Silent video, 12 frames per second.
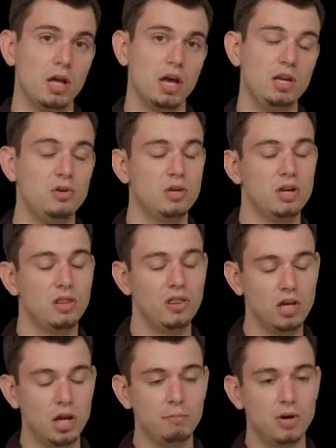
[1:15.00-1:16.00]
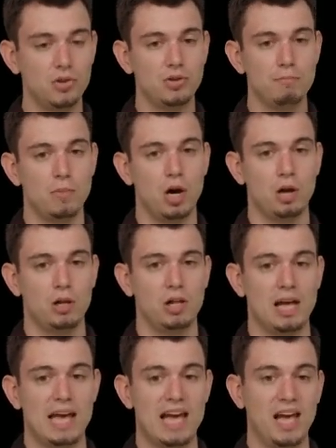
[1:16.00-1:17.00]
and you can think about the
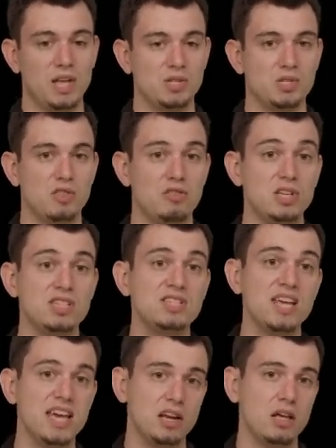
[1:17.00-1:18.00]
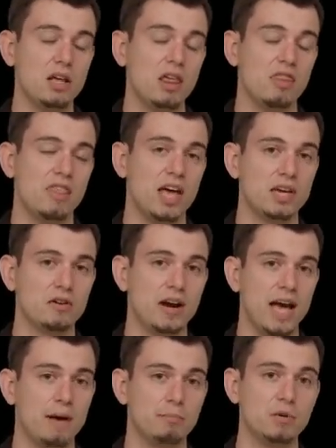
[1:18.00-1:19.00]
model as the data that your
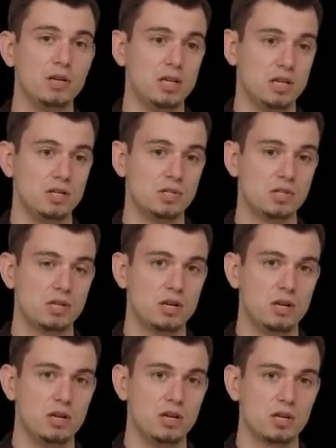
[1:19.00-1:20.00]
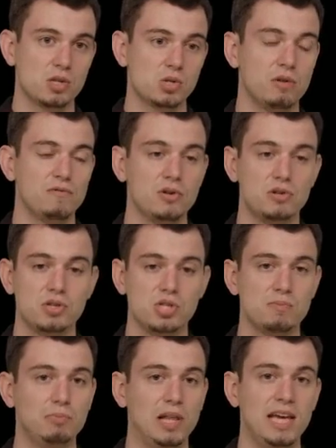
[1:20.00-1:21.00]
app needs. So if you're
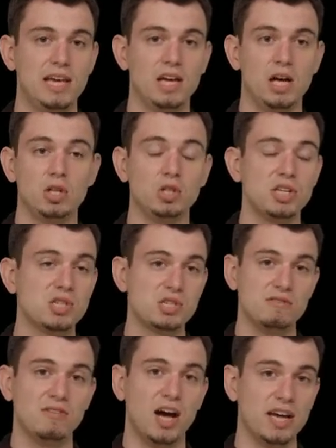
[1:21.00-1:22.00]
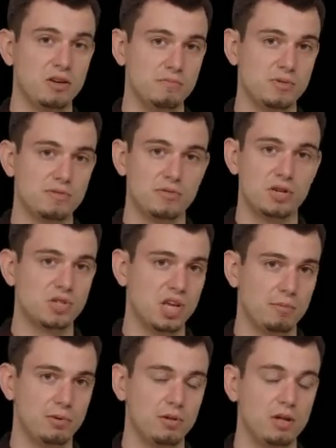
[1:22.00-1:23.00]
displaying a list of items, for
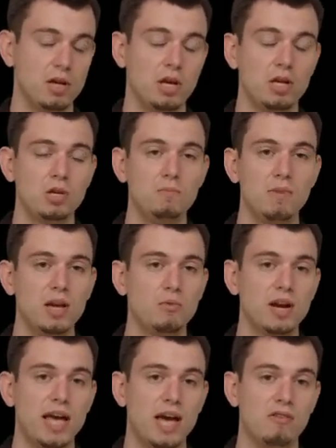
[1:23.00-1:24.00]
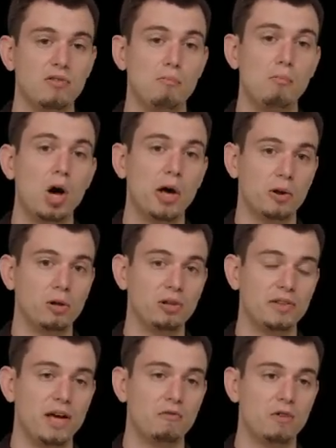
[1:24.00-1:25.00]
example, you might want to have a model
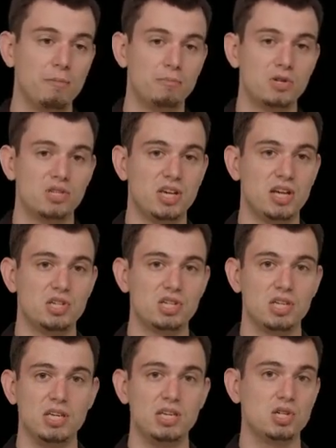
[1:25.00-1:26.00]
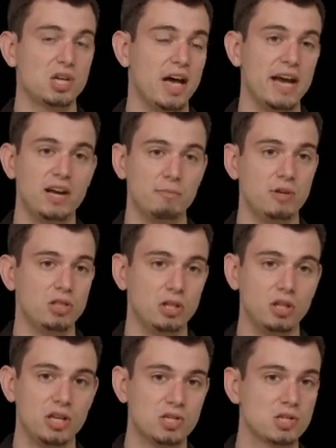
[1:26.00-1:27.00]
that represents each item in the
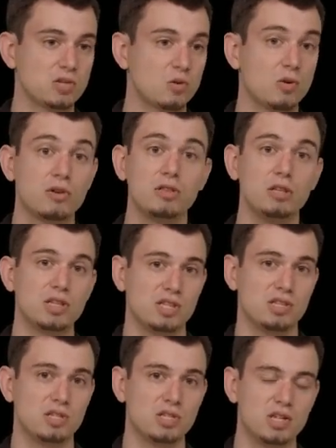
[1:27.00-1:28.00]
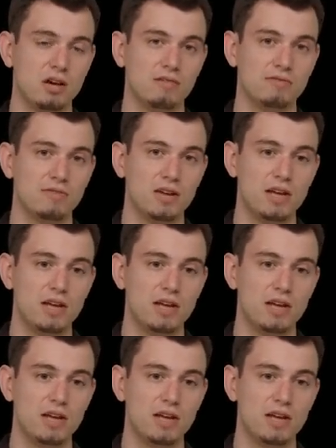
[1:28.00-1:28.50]
list or the list itself.